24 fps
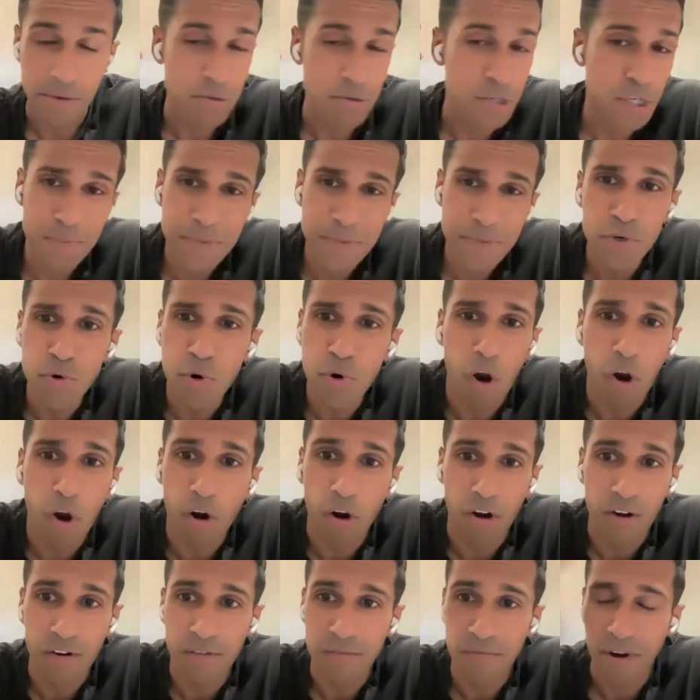It would just be too
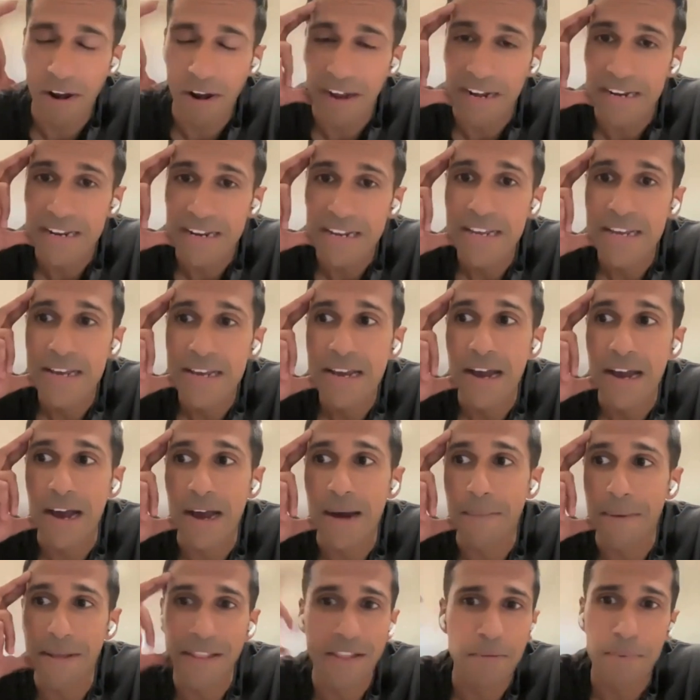hard, right?
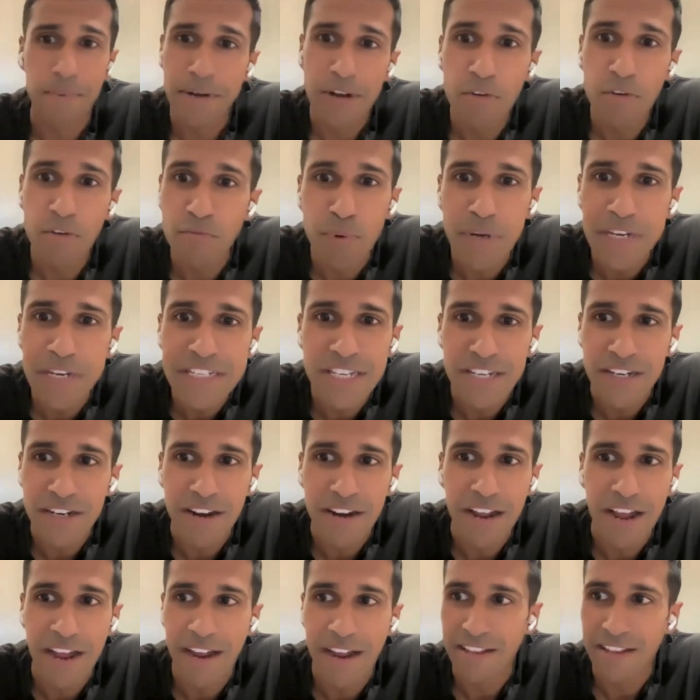And there'd be no
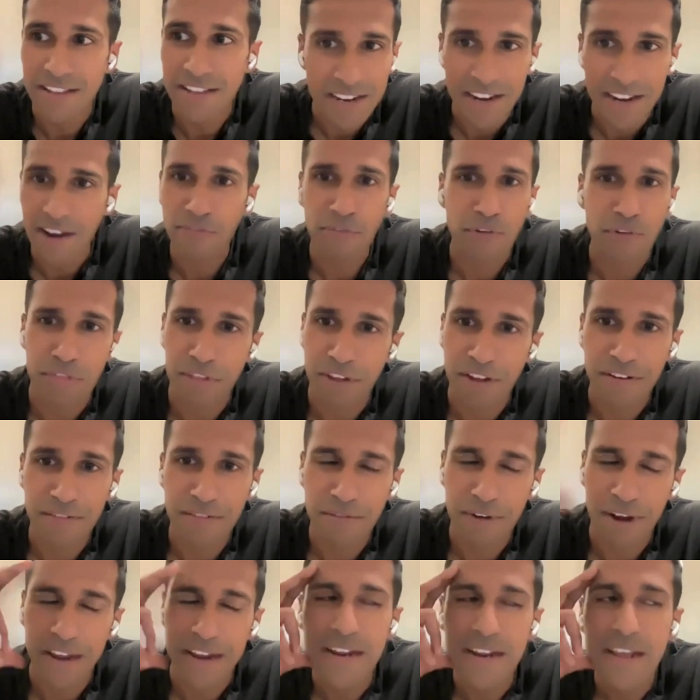reason. I did everything,
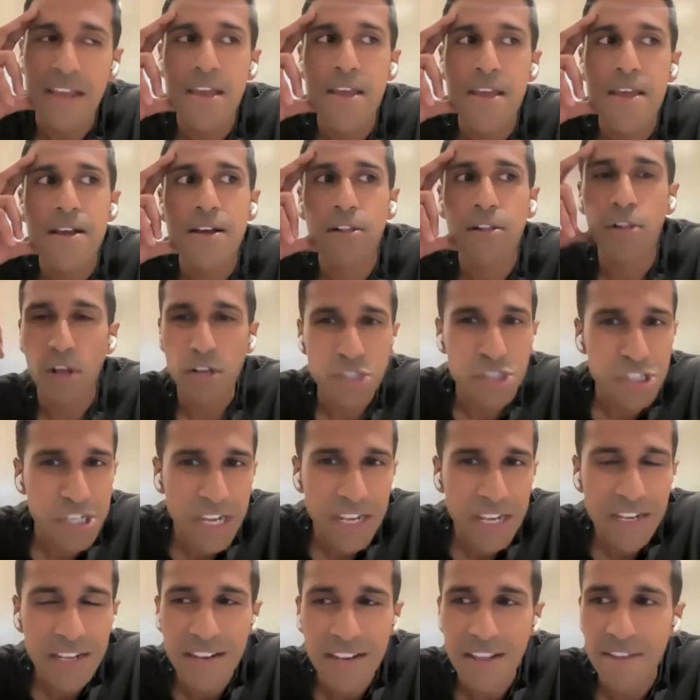right? Claude
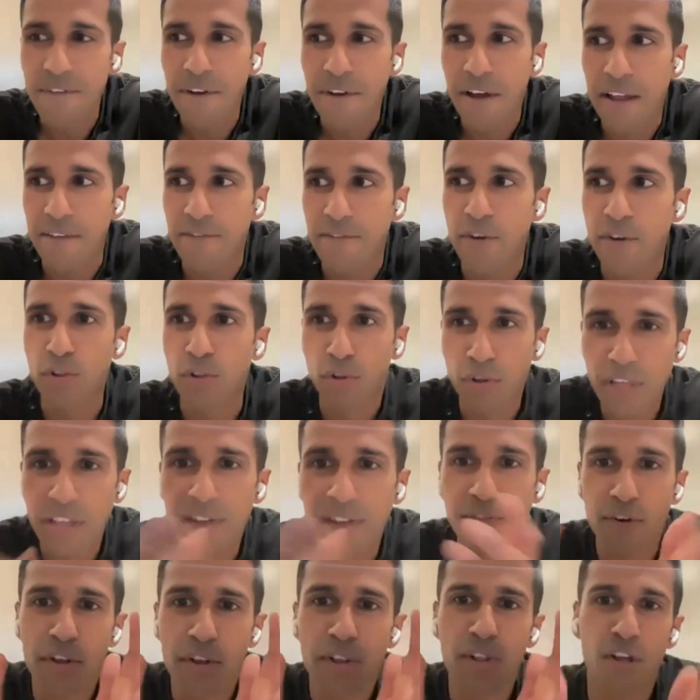Shannon, if you're
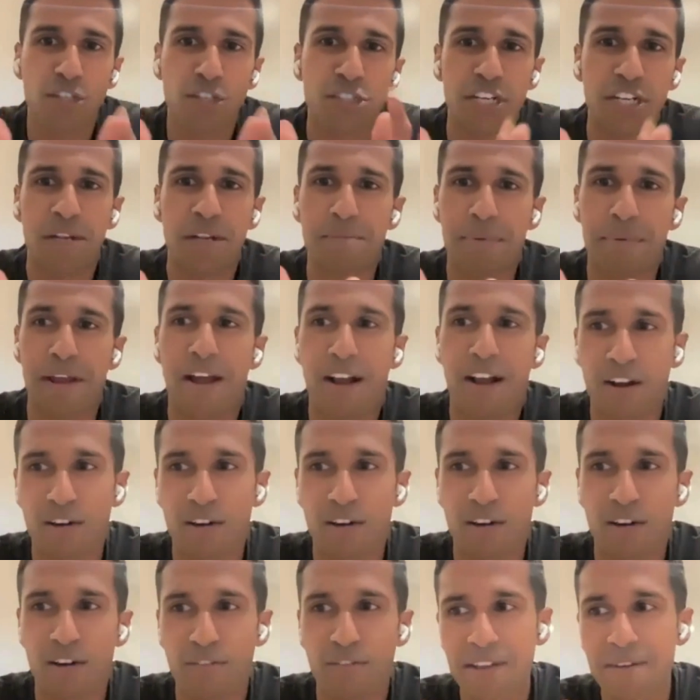looking for a Claude Shannon
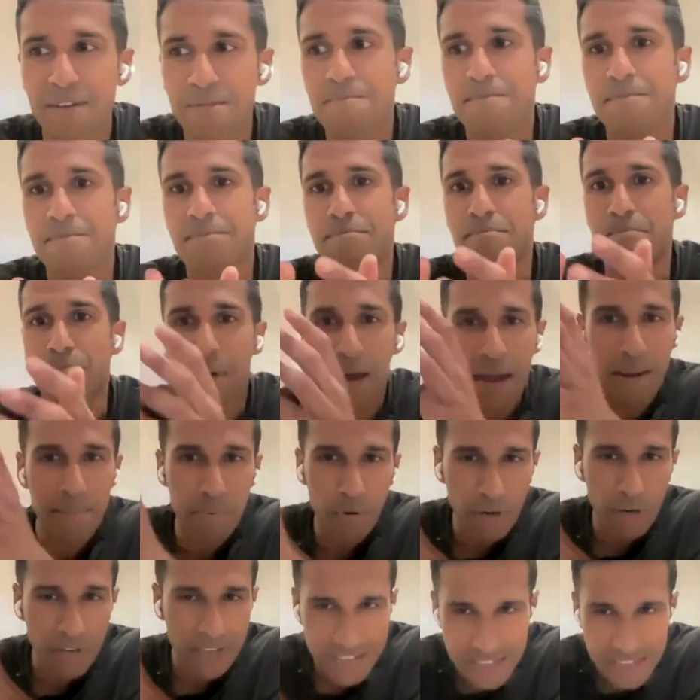biography, my
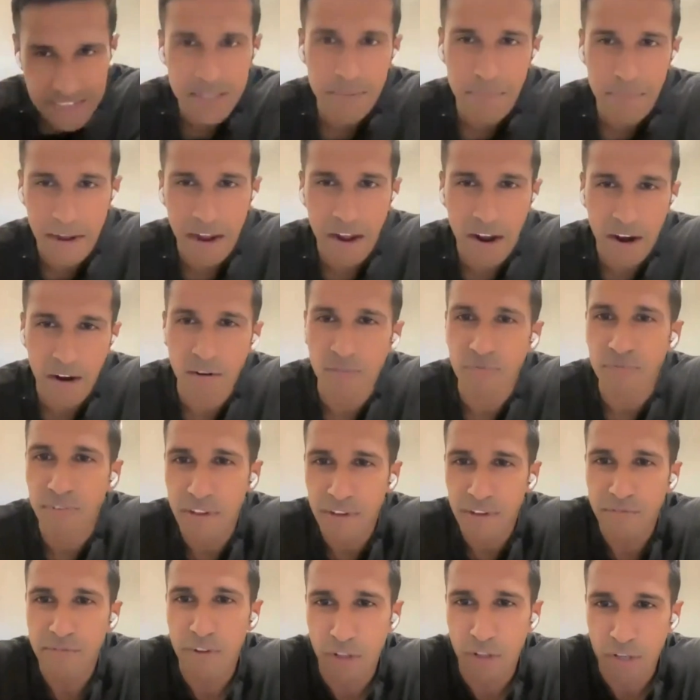book is the biography
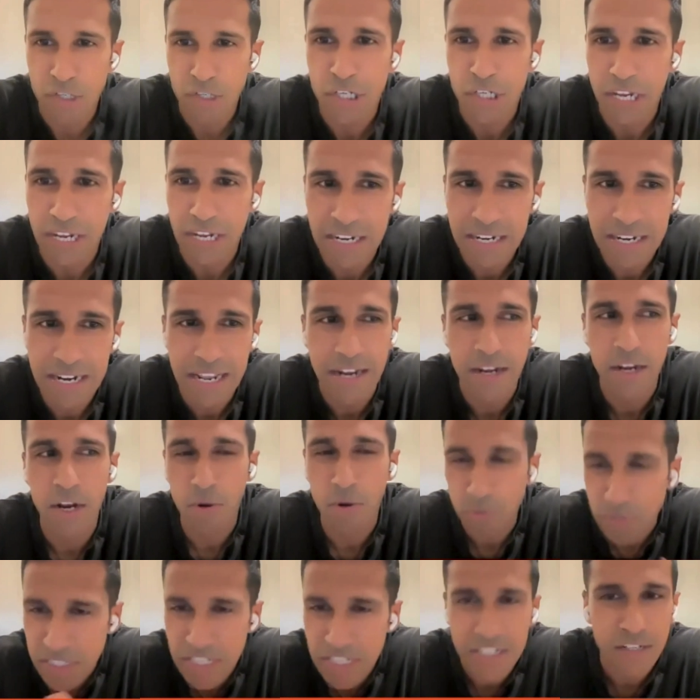of Claude Shannon, and no
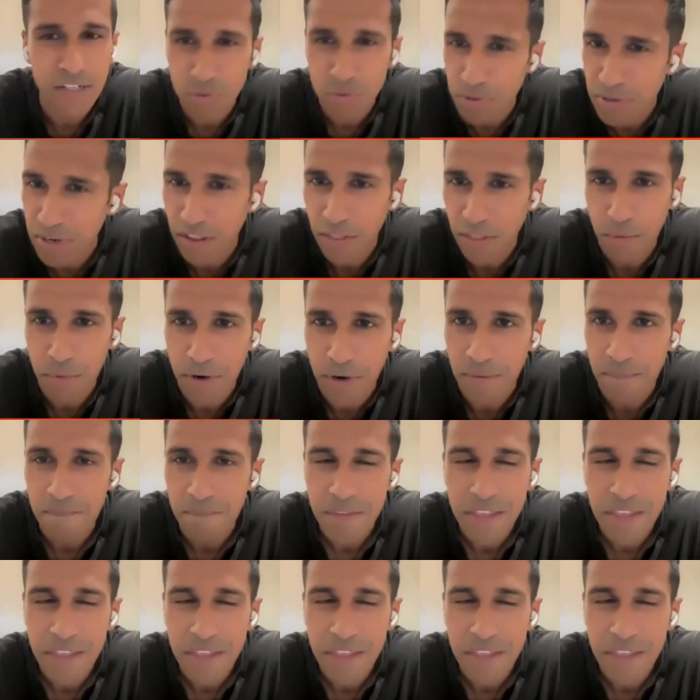one's going to do another one.